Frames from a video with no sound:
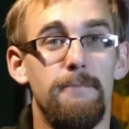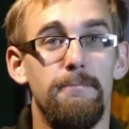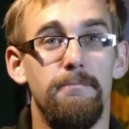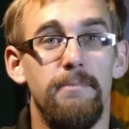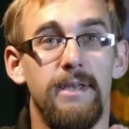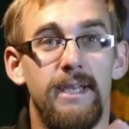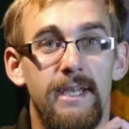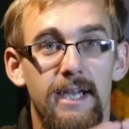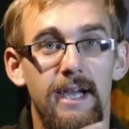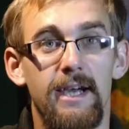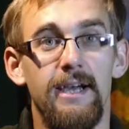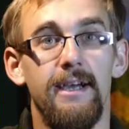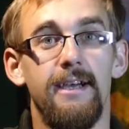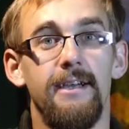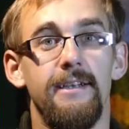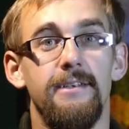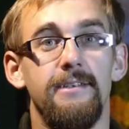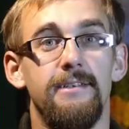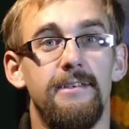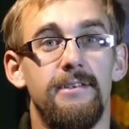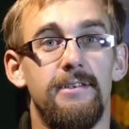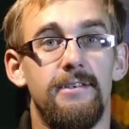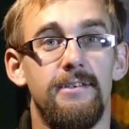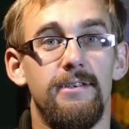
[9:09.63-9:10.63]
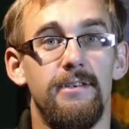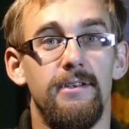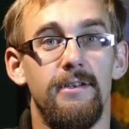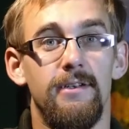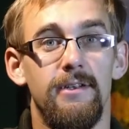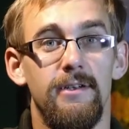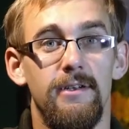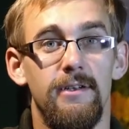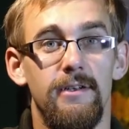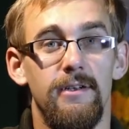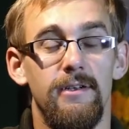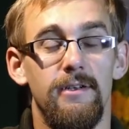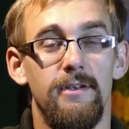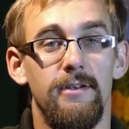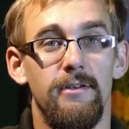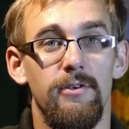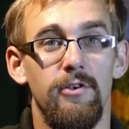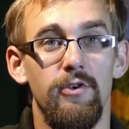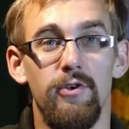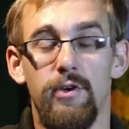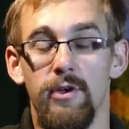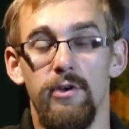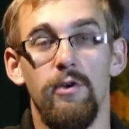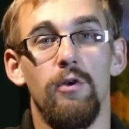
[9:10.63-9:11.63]
because
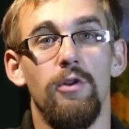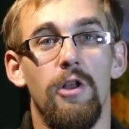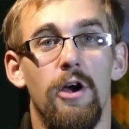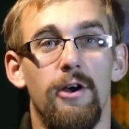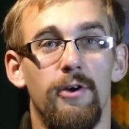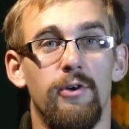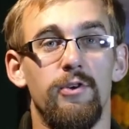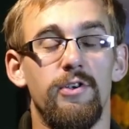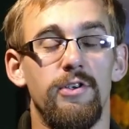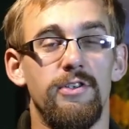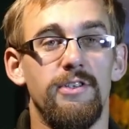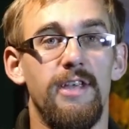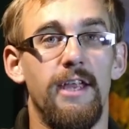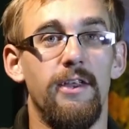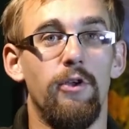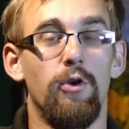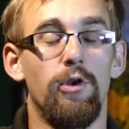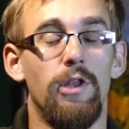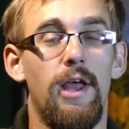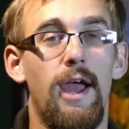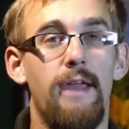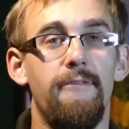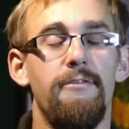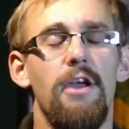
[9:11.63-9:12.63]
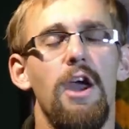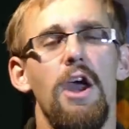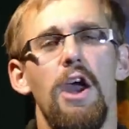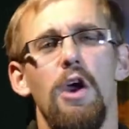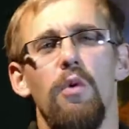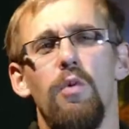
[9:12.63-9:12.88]
you can no longer sustain your life,